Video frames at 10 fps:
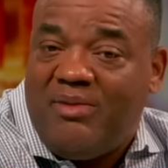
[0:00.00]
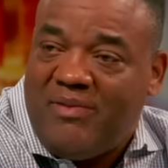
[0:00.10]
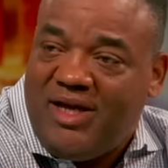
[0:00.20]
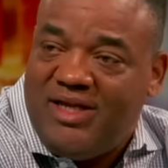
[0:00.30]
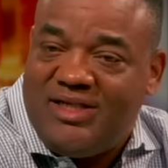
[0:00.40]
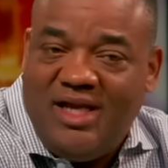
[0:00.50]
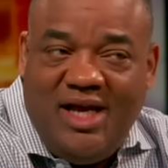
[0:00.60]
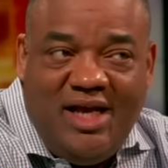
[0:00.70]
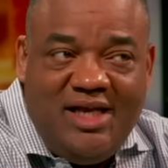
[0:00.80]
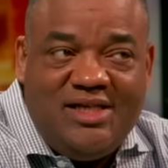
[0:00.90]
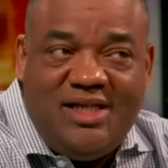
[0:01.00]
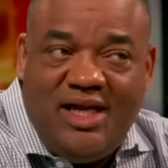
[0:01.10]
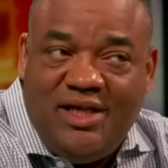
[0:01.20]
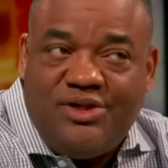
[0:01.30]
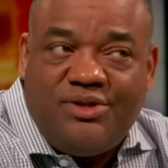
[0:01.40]
because his
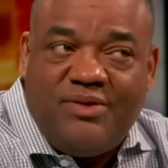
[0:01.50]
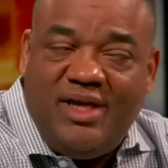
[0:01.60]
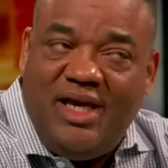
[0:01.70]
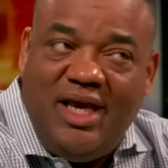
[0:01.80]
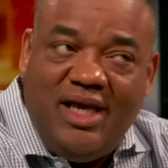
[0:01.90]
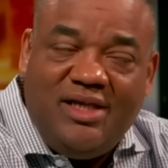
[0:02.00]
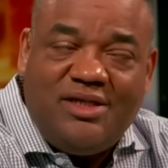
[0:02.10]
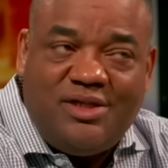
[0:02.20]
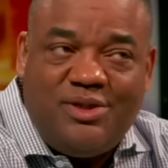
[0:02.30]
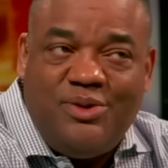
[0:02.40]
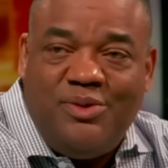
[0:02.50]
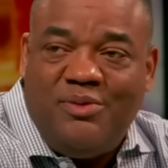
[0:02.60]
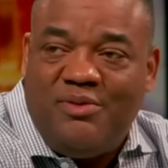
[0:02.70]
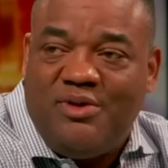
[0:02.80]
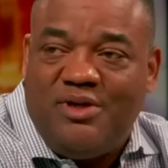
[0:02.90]
entry
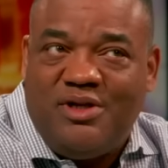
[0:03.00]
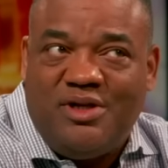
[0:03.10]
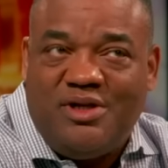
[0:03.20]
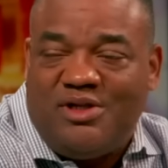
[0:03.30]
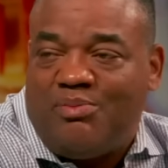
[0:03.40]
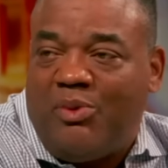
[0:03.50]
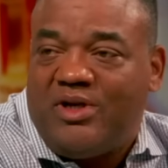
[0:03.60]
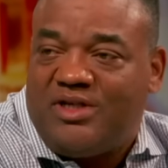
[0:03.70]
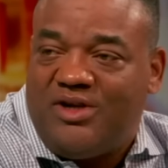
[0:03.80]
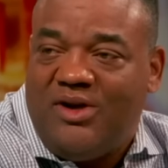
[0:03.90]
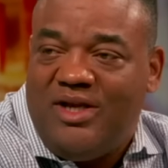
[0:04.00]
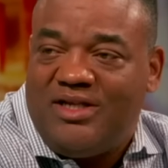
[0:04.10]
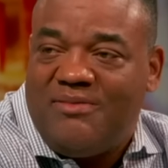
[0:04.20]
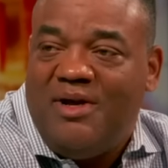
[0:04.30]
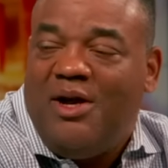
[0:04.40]
into sports
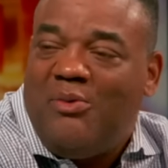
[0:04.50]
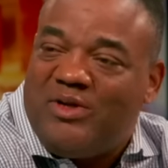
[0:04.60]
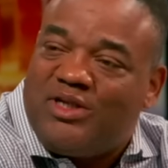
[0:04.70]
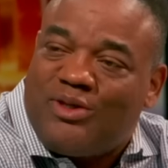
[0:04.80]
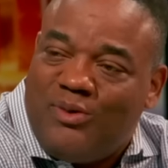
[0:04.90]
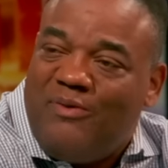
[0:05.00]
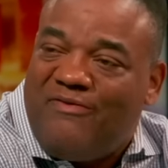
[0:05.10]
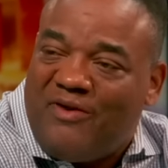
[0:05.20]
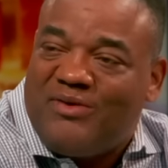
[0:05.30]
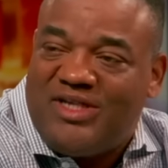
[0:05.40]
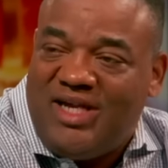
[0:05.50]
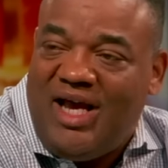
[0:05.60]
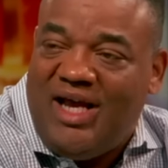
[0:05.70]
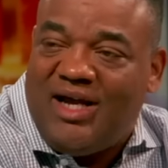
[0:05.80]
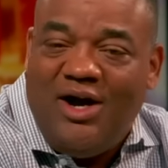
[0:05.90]
journalism was through First
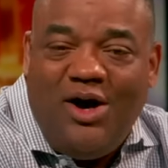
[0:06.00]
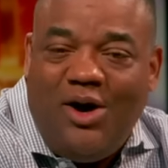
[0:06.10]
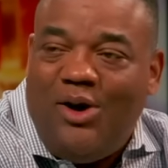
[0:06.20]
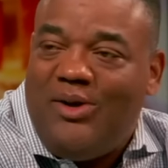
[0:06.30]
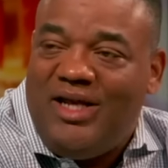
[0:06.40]
Take. All